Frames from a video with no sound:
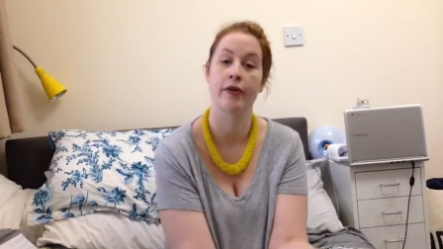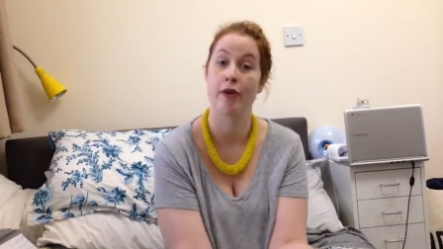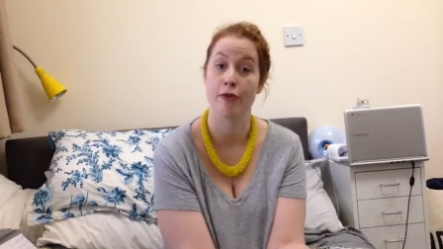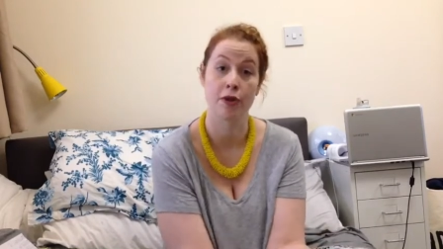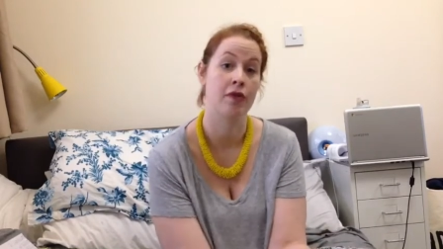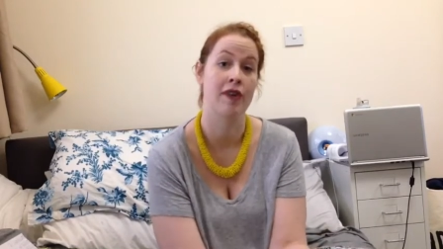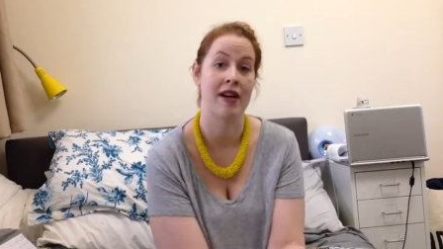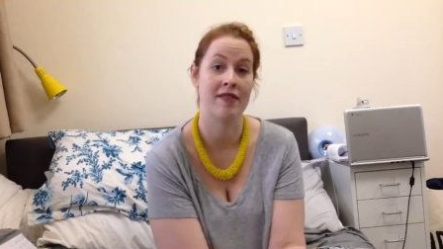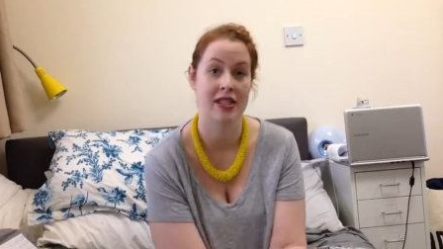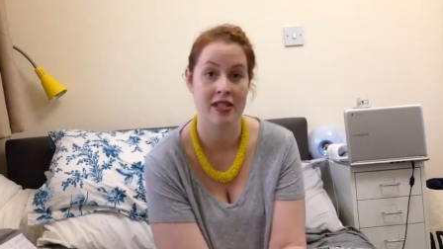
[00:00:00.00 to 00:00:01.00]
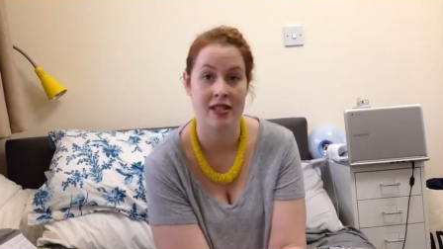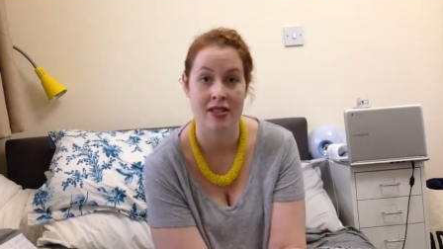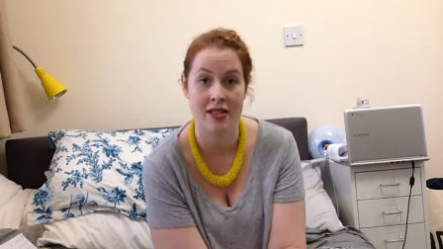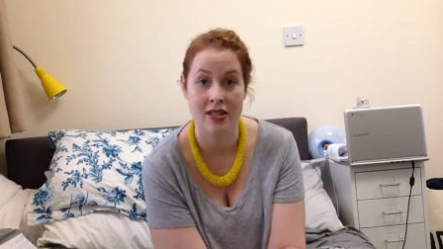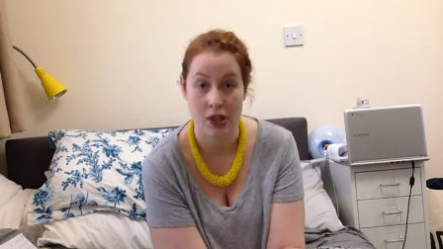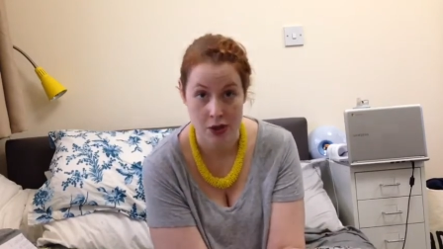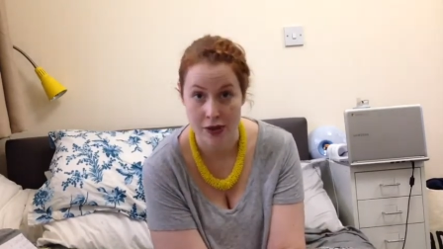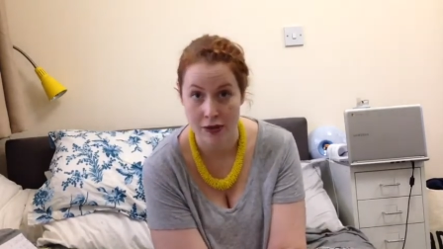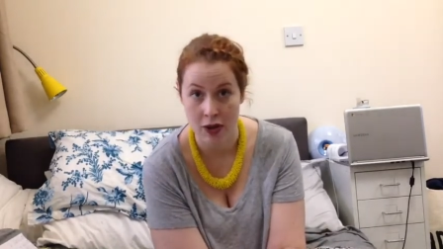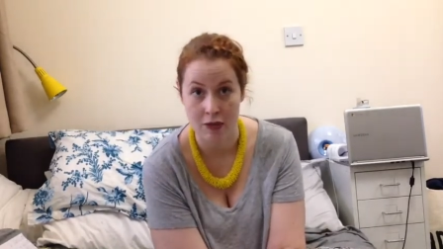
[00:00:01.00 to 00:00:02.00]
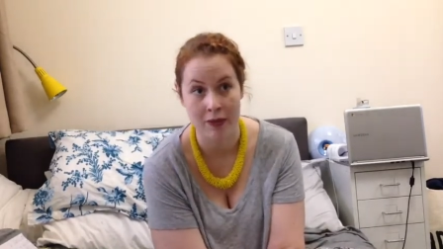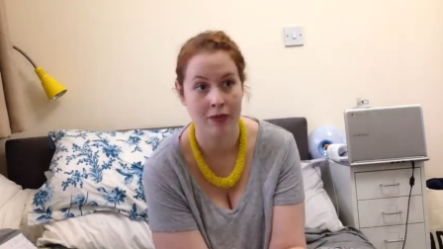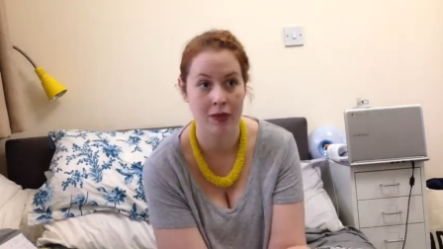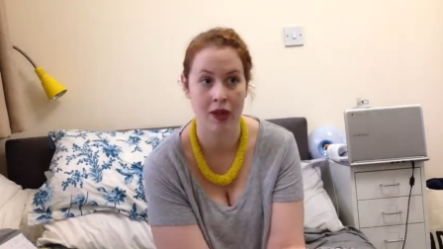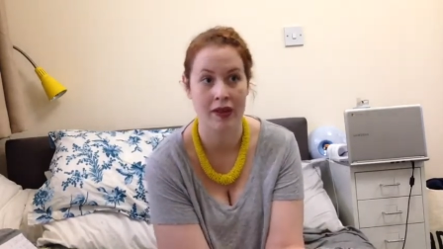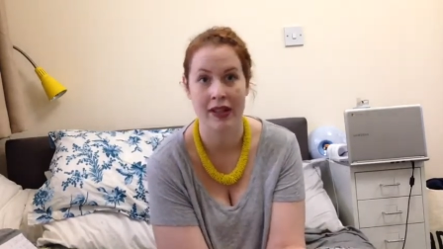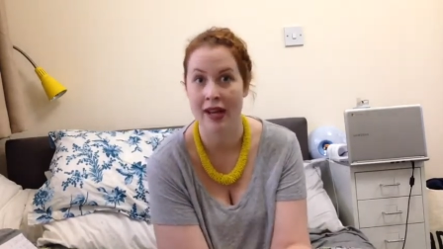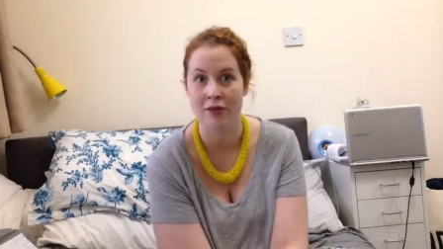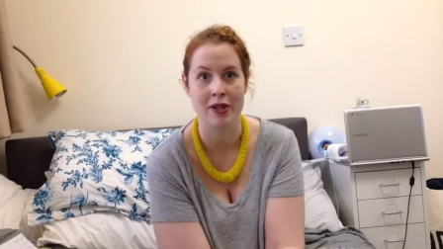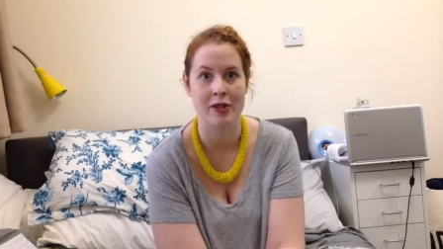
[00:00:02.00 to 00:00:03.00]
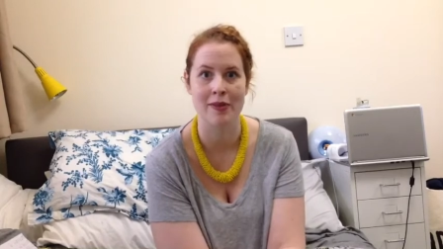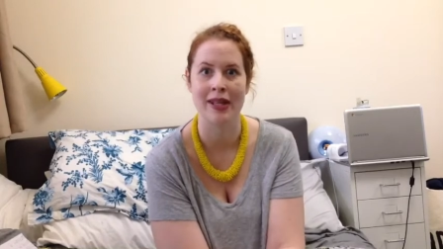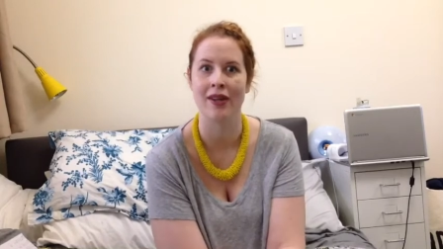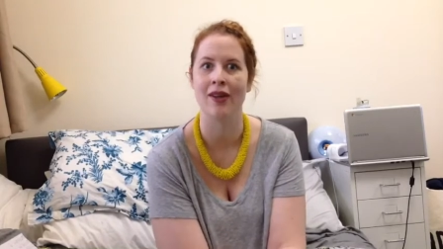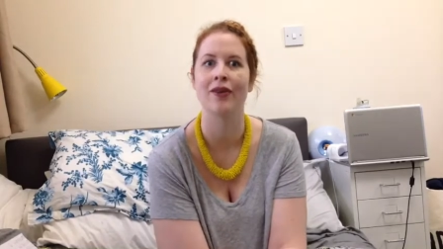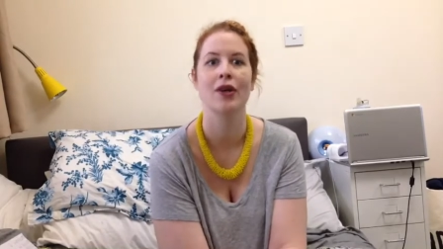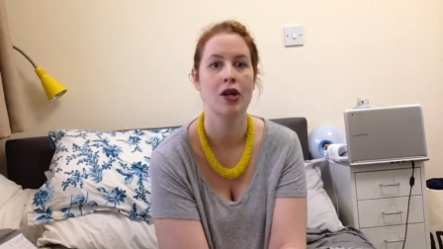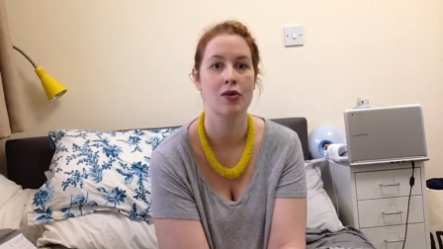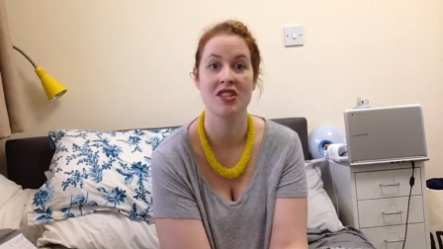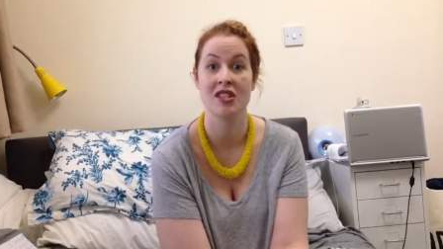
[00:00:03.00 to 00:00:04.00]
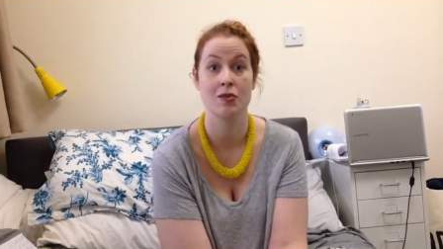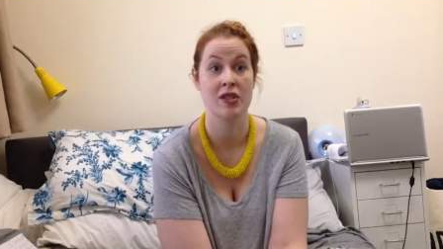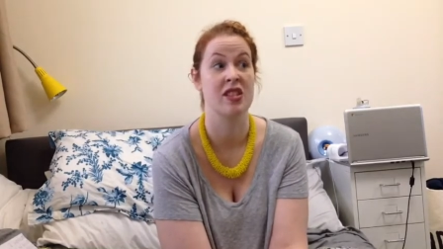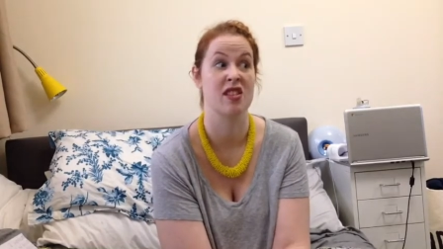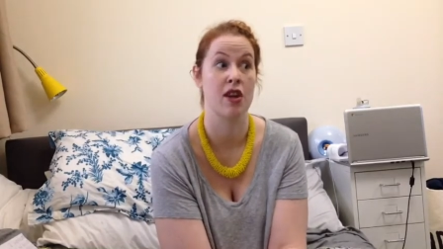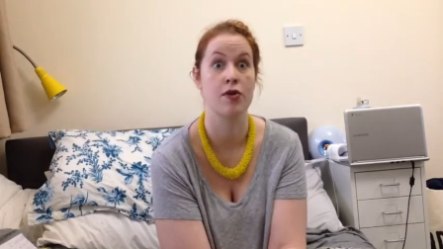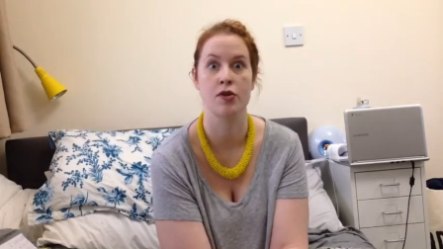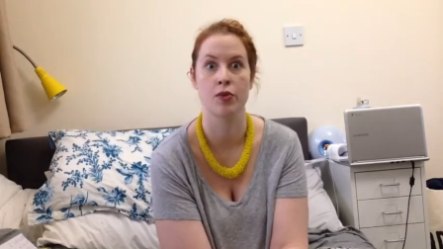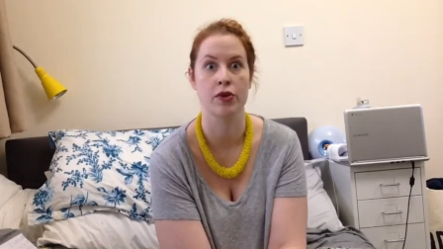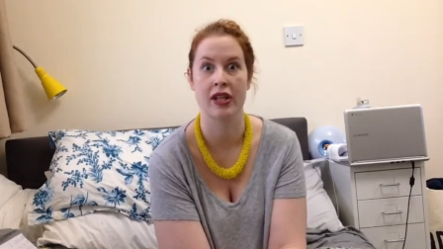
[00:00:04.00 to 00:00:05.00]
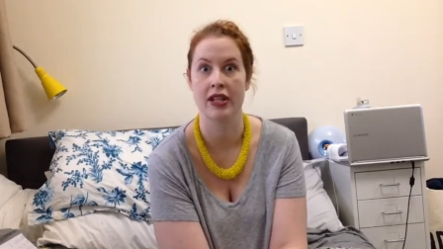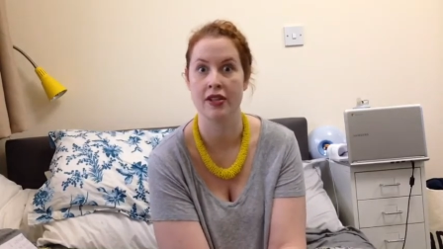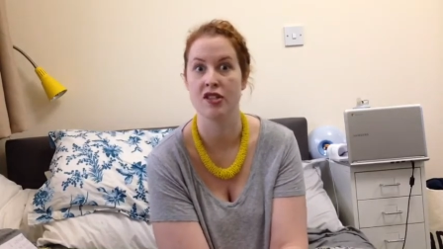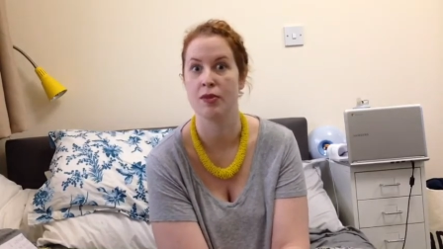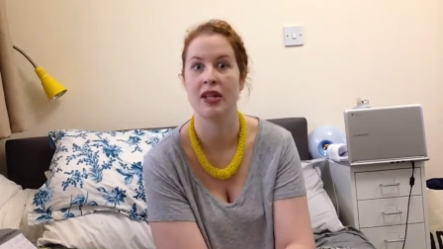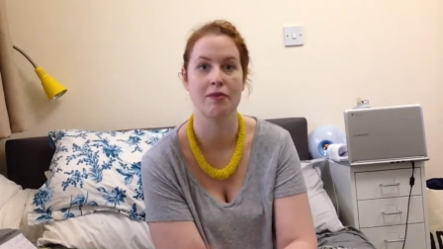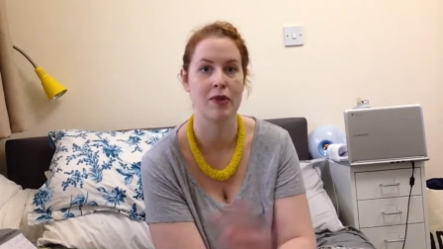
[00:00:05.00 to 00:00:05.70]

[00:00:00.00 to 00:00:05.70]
I've got four or five dishes to choose from on an average menu, which is which is loads more than it used to be.